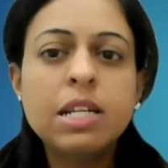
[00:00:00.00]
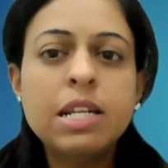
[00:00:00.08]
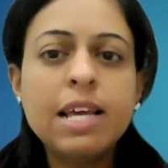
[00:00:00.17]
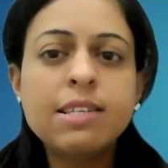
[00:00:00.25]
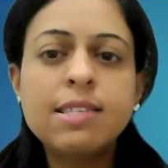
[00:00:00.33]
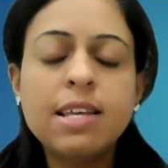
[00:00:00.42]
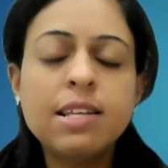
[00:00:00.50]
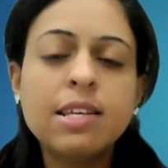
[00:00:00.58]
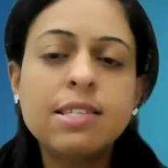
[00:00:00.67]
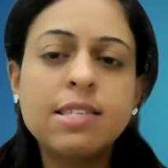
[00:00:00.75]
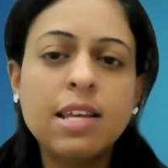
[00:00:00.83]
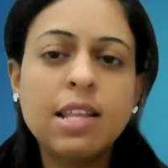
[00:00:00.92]
The next
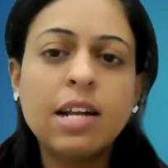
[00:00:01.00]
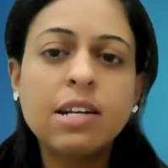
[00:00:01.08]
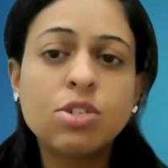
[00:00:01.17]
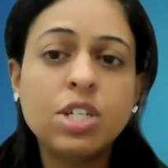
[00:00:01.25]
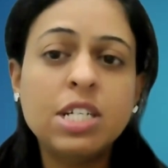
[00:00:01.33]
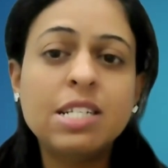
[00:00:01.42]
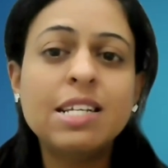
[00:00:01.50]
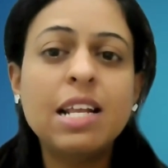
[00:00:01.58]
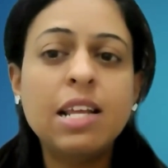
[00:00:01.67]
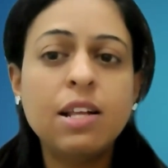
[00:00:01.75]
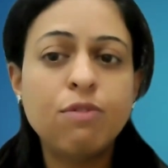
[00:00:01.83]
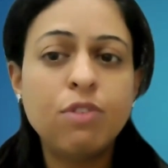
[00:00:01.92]
thing they say that
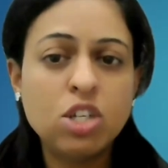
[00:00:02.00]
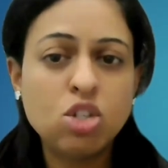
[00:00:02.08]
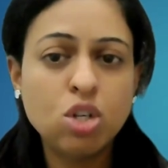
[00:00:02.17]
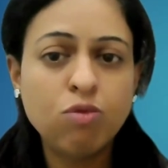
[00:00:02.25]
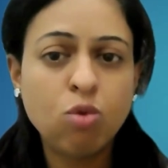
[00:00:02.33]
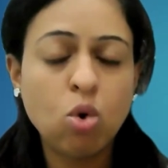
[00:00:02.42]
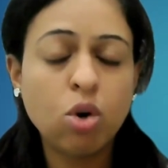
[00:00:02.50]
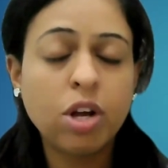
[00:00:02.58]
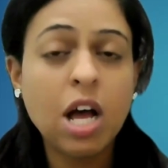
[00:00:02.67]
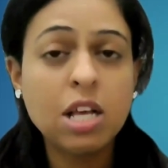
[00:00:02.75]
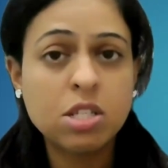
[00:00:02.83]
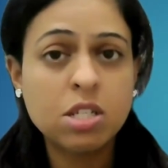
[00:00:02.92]
retail inflation
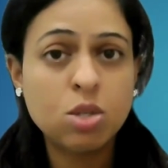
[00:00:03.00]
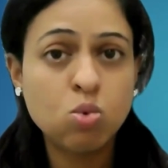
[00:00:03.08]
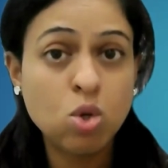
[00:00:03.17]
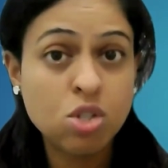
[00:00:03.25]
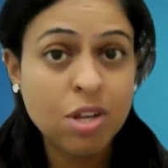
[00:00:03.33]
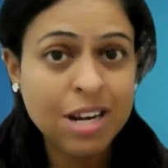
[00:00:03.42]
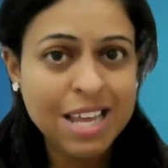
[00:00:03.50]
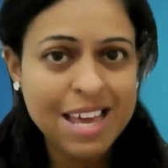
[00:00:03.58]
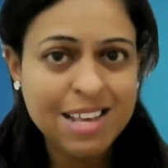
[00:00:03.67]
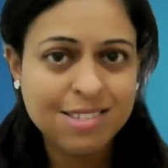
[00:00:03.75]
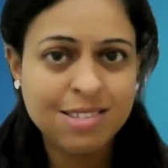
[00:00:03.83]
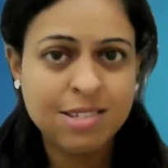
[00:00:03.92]
forecast, it was
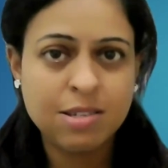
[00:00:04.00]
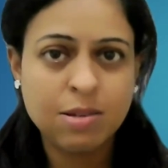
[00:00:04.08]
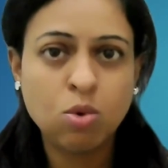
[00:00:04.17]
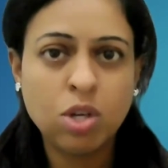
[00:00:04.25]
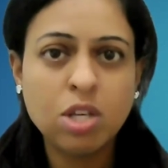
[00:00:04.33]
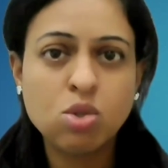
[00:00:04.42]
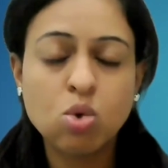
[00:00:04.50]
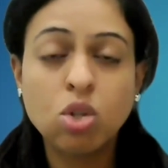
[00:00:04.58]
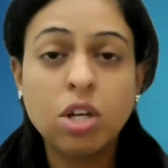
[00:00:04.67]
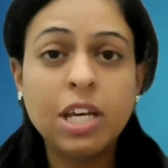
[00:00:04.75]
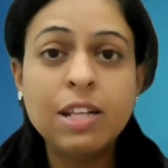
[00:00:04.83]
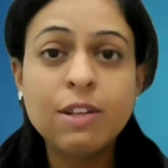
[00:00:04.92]
raised. Okay,
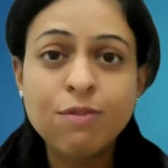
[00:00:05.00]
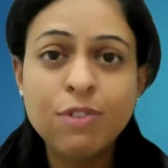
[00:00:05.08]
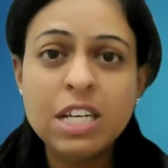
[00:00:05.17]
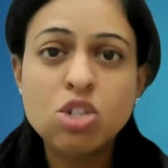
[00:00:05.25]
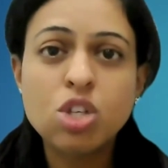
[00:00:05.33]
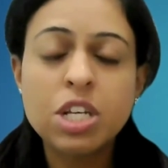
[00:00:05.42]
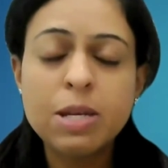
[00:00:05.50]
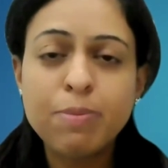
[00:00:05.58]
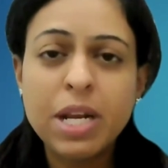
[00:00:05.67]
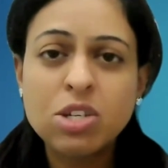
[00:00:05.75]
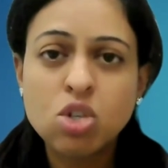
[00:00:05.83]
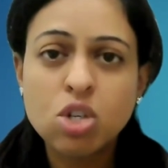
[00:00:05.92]
so the
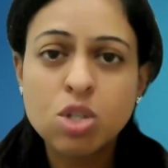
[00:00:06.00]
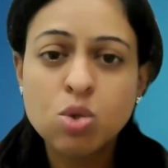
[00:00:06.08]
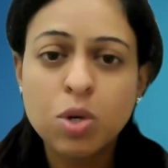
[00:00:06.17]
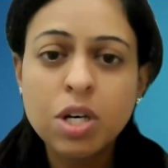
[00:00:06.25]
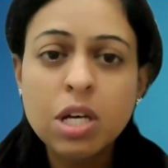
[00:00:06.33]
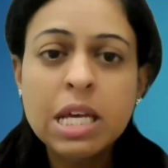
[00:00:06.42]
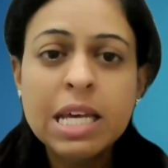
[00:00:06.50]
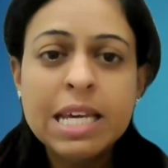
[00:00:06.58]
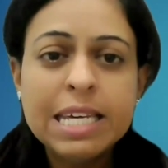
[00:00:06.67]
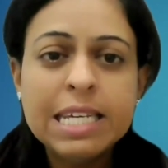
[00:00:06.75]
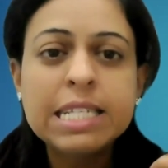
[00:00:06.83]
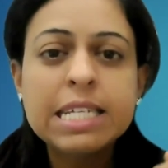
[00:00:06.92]
inflationary pressures were
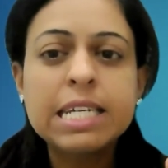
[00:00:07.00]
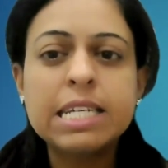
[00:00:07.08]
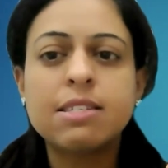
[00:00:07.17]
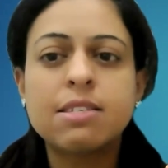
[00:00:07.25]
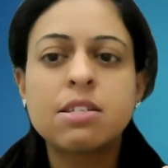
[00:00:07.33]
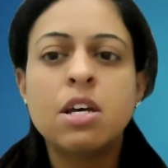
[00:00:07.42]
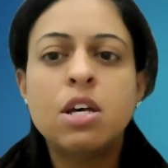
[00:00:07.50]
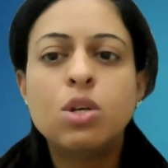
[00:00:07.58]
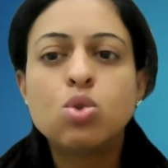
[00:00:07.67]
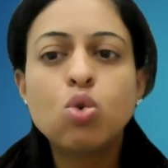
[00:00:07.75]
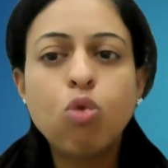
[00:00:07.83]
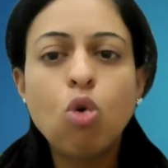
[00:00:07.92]
increased
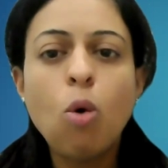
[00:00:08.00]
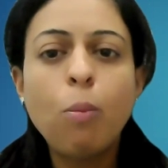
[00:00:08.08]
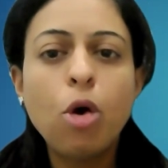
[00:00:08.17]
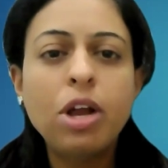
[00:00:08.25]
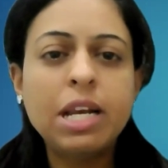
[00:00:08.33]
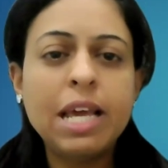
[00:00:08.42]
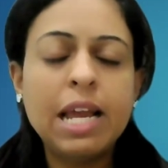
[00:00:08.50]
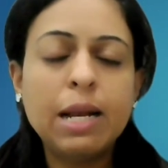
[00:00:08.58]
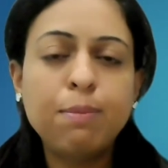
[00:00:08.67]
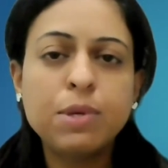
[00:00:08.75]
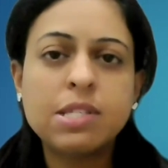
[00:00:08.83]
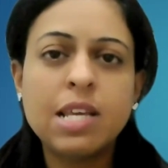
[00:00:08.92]
to
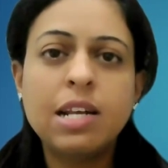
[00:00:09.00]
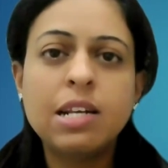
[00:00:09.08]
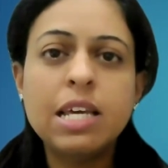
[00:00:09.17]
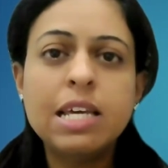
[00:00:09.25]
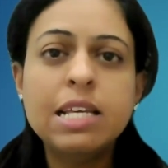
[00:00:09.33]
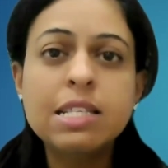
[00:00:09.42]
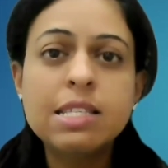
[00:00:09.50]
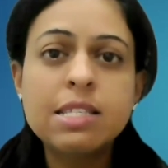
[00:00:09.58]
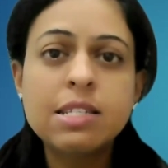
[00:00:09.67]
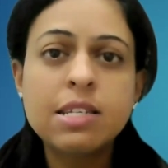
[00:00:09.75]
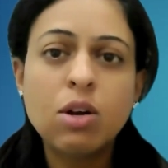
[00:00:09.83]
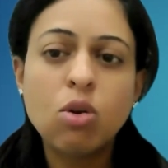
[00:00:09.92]
4.8%
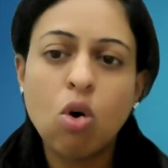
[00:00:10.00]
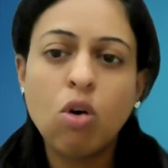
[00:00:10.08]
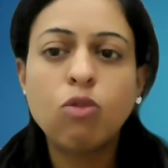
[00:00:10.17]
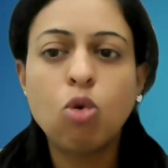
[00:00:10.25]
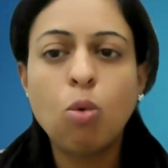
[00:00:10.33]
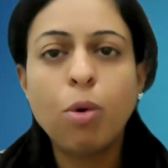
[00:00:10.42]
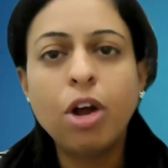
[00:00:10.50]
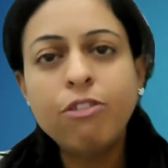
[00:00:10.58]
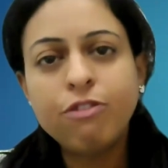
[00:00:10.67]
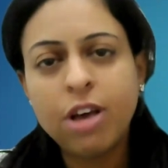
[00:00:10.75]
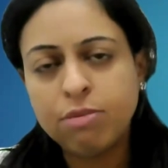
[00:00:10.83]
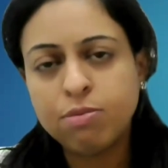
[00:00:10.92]
instead of
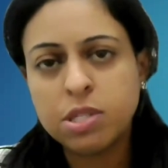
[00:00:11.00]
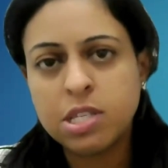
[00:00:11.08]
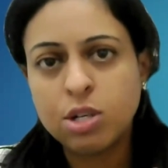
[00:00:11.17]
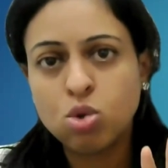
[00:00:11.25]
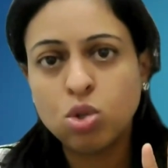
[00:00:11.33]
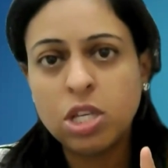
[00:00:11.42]
4.5%.